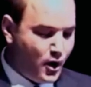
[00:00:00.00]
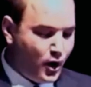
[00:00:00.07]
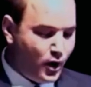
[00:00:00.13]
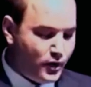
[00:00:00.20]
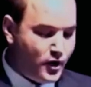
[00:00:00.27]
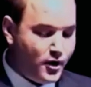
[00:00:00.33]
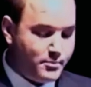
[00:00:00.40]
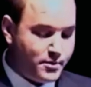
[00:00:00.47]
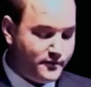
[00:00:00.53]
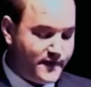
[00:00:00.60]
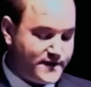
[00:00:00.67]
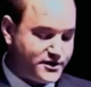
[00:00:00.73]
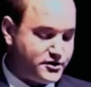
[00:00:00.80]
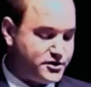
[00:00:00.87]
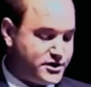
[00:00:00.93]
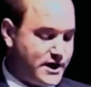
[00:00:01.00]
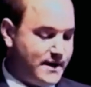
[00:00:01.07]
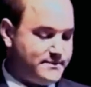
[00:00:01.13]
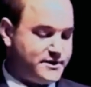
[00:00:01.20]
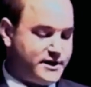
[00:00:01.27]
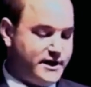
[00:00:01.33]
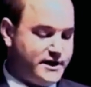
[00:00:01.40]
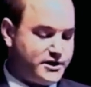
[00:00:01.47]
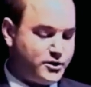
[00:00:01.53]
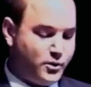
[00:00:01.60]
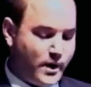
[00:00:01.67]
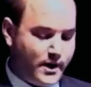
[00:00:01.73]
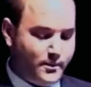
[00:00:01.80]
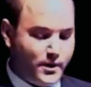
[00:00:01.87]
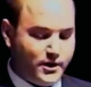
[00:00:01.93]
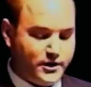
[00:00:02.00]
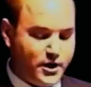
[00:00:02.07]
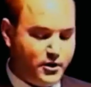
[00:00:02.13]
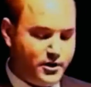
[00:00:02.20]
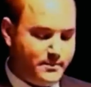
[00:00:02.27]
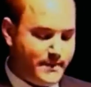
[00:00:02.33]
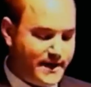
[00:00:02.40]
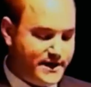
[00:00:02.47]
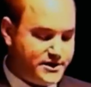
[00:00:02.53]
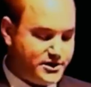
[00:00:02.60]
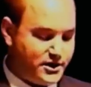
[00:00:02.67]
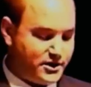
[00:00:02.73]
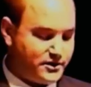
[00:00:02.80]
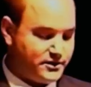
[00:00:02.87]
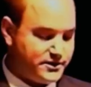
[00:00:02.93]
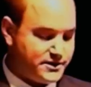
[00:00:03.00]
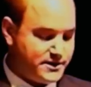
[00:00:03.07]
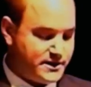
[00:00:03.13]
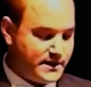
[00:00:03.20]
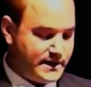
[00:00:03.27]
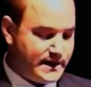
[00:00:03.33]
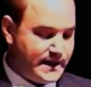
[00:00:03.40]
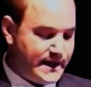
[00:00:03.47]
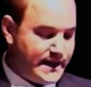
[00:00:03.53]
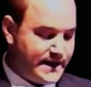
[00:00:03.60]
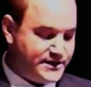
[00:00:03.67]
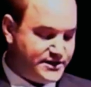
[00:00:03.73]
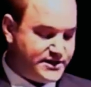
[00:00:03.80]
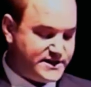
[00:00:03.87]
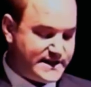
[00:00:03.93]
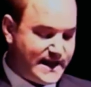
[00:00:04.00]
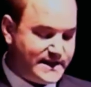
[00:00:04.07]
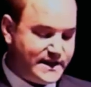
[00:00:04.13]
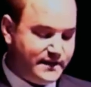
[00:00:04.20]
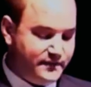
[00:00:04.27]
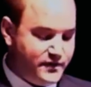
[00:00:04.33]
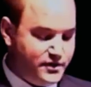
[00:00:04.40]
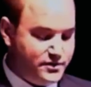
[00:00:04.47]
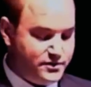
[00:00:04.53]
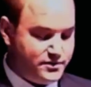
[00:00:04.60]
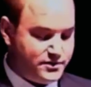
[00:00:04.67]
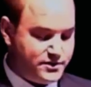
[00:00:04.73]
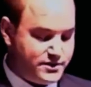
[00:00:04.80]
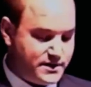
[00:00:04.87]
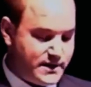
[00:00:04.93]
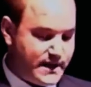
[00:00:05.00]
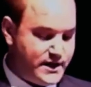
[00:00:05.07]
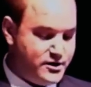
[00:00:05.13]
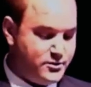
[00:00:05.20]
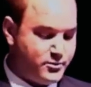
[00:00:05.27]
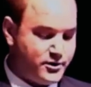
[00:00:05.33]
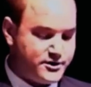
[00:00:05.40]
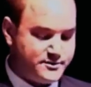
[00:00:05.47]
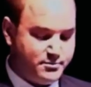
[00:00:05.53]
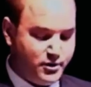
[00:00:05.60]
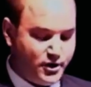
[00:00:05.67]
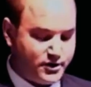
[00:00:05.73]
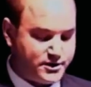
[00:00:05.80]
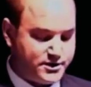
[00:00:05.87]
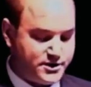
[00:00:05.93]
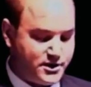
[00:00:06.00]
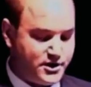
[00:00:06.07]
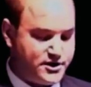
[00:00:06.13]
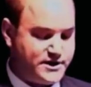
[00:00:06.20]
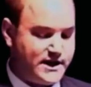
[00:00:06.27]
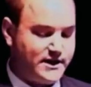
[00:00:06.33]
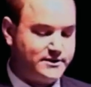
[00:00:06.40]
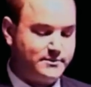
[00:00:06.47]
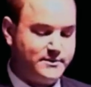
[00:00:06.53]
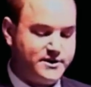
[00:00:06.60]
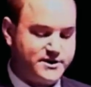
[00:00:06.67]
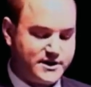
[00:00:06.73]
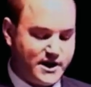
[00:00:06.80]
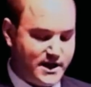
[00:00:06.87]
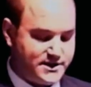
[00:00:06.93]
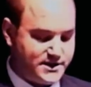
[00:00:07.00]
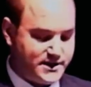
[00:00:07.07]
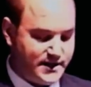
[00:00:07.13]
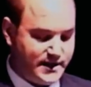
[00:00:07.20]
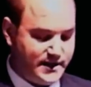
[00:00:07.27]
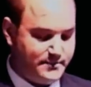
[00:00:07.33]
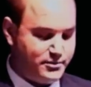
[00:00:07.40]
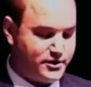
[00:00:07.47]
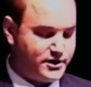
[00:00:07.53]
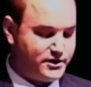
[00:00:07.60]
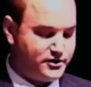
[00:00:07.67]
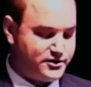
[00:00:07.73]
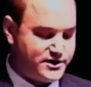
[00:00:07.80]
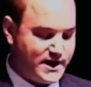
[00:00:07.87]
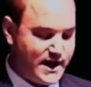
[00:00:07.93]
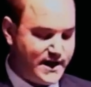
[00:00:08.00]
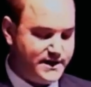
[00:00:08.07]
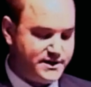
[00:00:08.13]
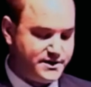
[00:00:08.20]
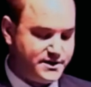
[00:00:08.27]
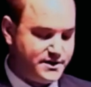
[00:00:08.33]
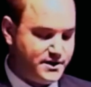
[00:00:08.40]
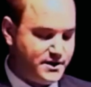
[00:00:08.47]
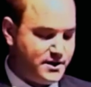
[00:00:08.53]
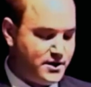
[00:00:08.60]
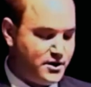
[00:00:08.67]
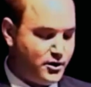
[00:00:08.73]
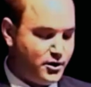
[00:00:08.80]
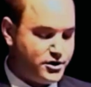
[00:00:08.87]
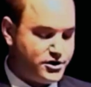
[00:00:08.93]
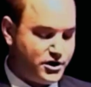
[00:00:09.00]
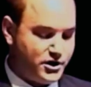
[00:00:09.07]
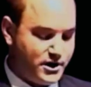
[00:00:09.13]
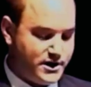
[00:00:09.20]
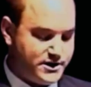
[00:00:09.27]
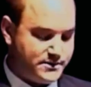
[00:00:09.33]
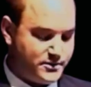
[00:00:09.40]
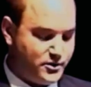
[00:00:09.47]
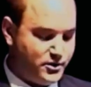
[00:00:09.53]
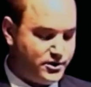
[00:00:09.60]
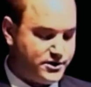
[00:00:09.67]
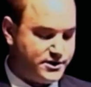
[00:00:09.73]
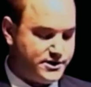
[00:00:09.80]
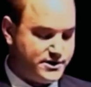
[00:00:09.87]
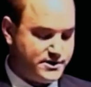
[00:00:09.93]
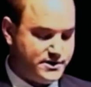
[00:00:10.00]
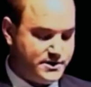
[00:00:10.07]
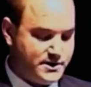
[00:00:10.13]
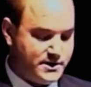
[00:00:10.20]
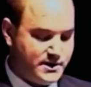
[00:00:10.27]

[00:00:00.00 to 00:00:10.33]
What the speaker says: Although Professor Chomsky is quite well known in many circles, his dissenting views and numerous books are seldom discussed in political science or journalism courses